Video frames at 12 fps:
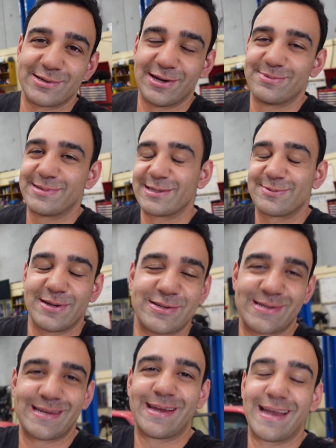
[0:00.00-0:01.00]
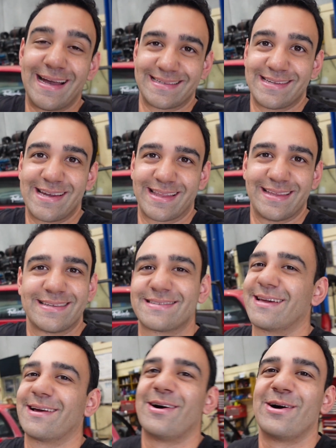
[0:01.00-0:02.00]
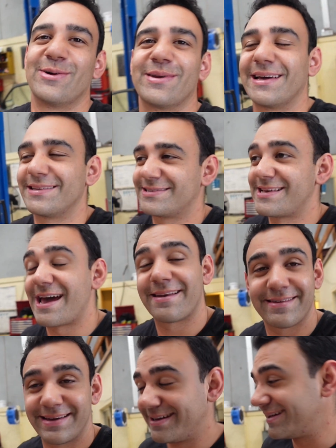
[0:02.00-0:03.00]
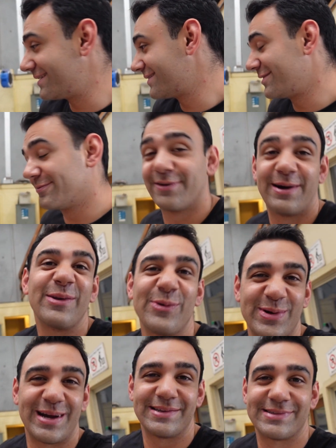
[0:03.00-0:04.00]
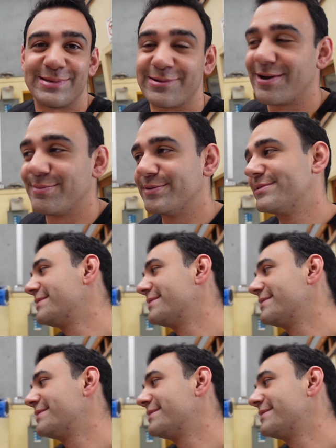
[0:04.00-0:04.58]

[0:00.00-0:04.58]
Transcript: jobs, especially cars like this that are old and sat, and you find all kinds of little gremlins.